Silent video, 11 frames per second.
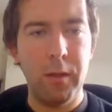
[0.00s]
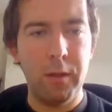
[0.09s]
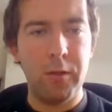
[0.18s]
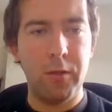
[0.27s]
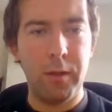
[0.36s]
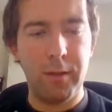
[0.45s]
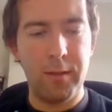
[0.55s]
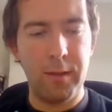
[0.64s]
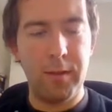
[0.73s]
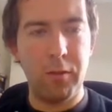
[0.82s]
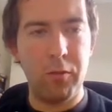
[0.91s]
So let's
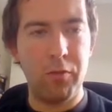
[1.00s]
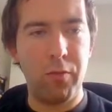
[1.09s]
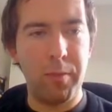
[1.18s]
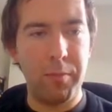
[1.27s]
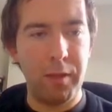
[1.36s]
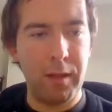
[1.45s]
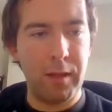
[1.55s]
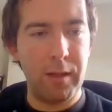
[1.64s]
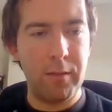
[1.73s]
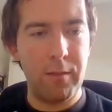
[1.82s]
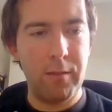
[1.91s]
send it to the REPL
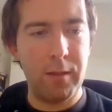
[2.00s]
again.